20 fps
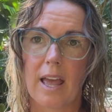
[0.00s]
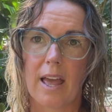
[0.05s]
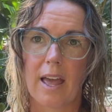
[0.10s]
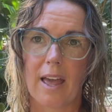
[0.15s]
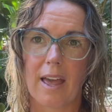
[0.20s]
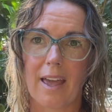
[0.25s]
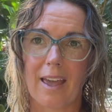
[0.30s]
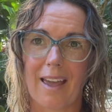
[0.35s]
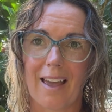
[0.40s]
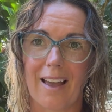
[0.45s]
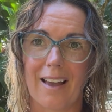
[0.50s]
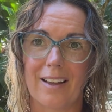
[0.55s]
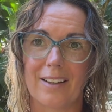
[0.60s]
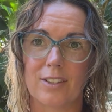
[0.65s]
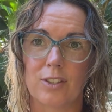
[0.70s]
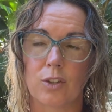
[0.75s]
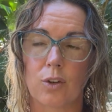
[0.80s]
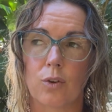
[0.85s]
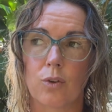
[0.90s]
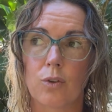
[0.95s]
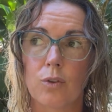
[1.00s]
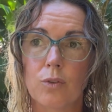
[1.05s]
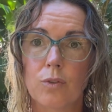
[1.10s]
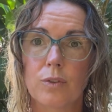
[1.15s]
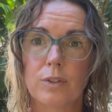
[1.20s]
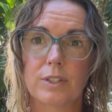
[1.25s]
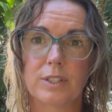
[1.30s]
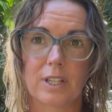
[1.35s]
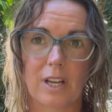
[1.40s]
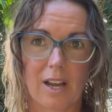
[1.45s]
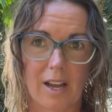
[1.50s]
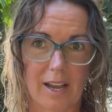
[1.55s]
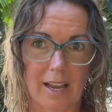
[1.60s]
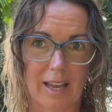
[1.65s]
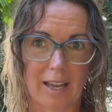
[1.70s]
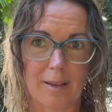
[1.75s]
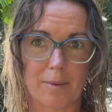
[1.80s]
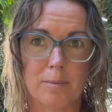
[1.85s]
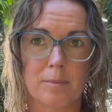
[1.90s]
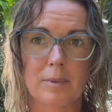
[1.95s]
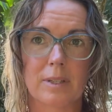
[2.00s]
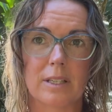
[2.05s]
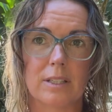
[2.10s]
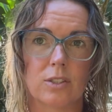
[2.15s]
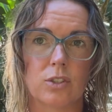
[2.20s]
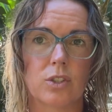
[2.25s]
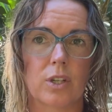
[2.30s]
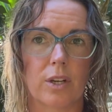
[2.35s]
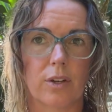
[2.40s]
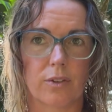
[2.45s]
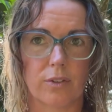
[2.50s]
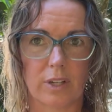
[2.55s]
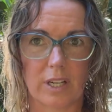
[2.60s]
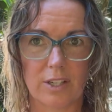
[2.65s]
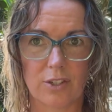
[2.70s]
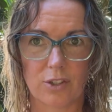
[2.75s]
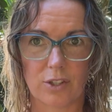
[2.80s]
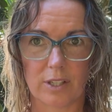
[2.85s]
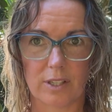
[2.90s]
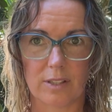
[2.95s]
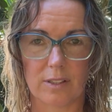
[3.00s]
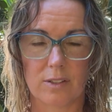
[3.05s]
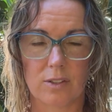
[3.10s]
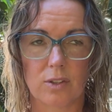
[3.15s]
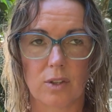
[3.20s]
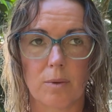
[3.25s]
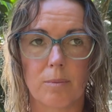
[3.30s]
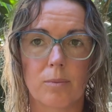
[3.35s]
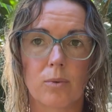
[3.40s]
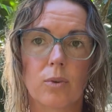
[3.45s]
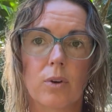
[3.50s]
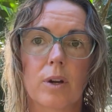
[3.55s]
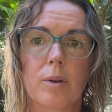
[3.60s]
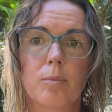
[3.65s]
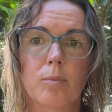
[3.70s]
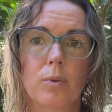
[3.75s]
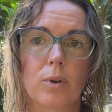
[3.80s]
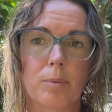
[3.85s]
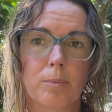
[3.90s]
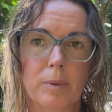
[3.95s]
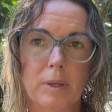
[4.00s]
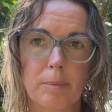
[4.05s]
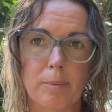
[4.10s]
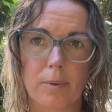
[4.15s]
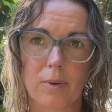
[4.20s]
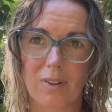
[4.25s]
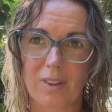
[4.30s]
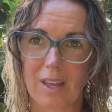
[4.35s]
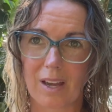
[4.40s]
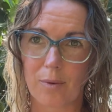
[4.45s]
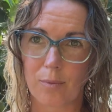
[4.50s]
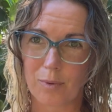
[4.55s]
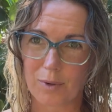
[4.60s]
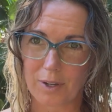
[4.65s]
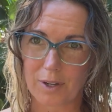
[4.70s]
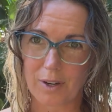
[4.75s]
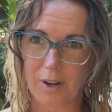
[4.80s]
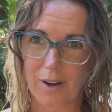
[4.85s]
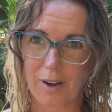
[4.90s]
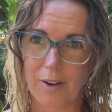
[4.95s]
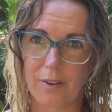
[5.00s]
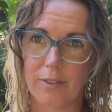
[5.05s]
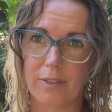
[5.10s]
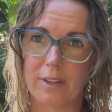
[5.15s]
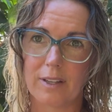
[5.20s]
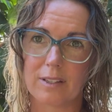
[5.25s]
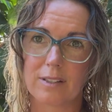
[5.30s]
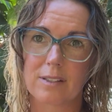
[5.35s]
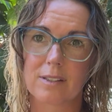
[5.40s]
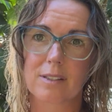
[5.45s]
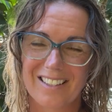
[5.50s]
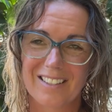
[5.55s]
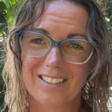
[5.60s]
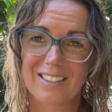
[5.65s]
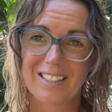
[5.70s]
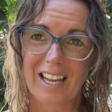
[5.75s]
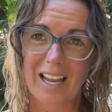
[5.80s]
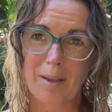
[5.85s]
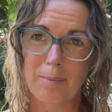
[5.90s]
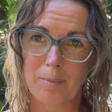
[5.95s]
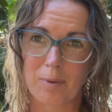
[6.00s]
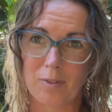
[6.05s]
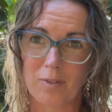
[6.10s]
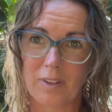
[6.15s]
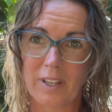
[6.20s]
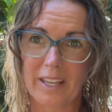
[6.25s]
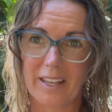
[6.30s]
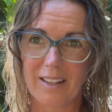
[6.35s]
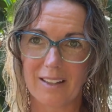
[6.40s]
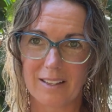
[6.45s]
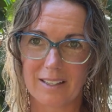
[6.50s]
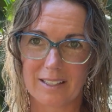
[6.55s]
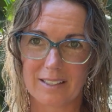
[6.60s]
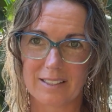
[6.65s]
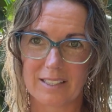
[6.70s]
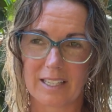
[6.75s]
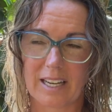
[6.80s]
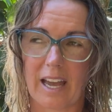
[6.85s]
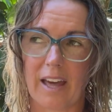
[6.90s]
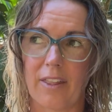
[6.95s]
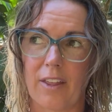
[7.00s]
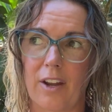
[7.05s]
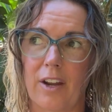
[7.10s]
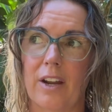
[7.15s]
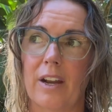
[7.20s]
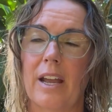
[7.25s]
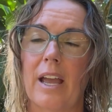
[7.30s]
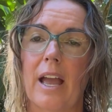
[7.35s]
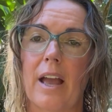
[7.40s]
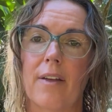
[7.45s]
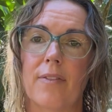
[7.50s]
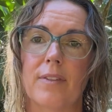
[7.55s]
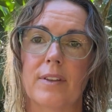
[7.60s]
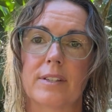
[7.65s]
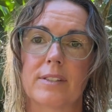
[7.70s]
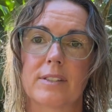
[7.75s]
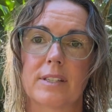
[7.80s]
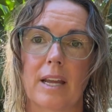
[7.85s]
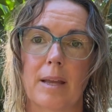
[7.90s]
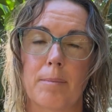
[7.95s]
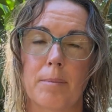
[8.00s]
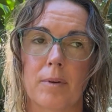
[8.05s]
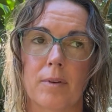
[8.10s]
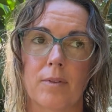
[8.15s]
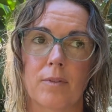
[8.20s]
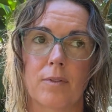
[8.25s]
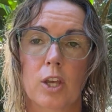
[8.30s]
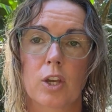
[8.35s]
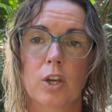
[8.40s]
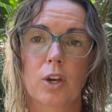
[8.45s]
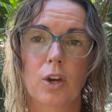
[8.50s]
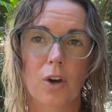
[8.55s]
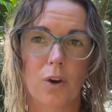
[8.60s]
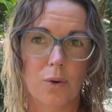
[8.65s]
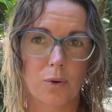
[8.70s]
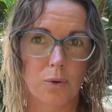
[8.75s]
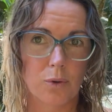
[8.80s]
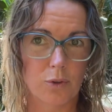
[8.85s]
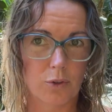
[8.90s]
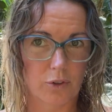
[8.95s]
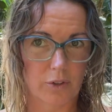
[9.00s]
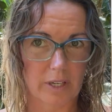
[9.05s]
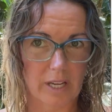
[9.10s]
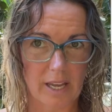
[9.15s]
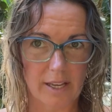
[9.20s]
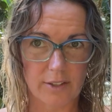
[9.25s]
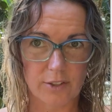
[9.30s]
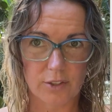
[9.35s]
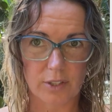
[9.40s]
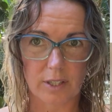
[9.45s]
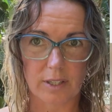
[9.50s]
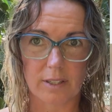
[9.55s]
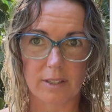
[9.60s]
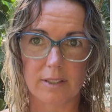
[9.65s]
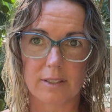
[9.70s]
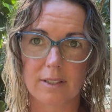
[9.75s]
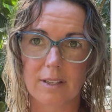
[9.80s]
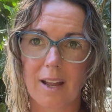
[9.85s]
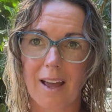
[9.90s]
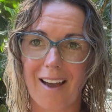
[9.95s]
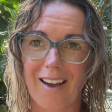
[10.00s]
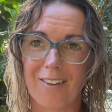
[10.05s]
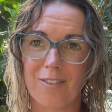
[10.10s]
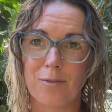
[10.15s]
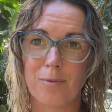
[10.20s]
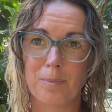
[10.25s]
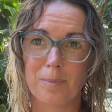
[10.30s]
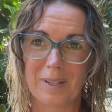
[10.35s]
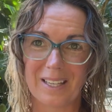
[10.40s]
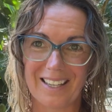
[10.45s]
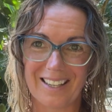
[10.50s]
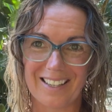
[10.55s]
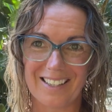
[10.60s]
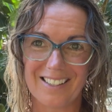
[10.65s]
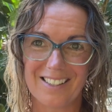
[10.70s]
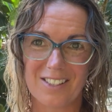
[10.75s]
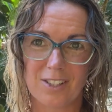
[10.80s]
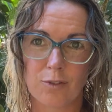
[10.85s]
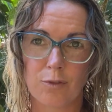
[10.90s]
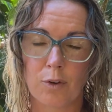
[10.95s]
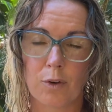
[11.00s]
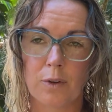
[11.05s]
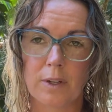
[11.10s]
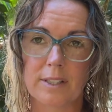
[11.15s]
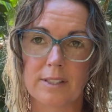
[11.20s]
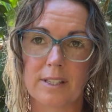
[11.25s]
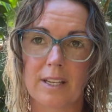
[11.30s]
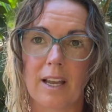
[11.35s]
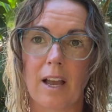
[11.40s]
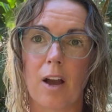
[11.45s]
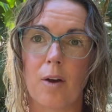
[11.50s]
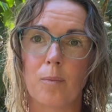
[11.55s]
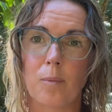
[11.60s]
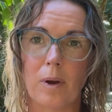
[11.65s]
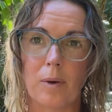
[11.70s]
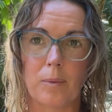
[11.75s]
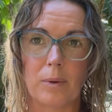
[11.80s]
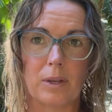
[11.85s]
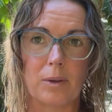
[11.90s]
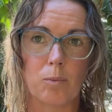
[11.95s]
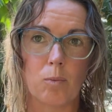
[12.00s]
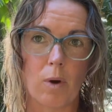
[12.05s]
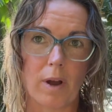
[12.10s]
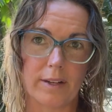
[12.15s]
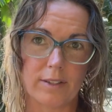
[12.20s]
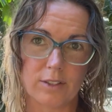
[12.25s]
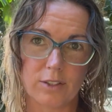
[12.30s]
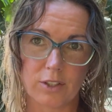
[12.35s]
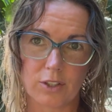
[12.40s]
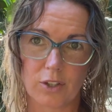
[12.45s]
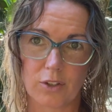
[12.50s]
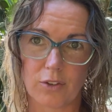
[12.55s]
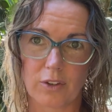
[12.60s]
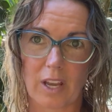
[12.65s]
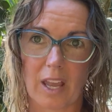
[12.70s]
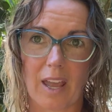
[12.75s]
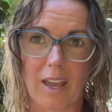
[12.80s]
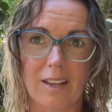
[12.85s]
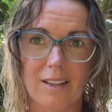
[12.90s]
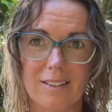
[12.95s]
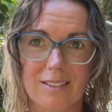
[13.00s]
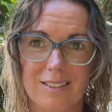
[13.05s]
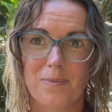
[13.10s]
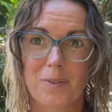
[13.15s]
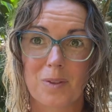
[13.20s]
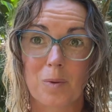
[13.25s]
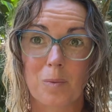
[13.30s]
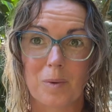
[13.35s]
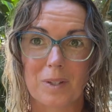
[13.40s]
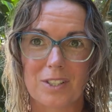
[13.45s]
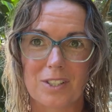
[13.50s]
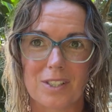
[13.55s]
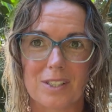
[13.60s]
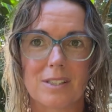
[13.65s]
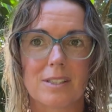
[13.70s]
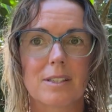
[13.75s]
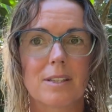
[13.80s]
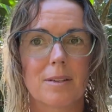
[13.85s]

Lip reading: And over time, in generations, the more and more people that work on this type of healing together and this type of co-creation of peace, focusing on what we want to create, which is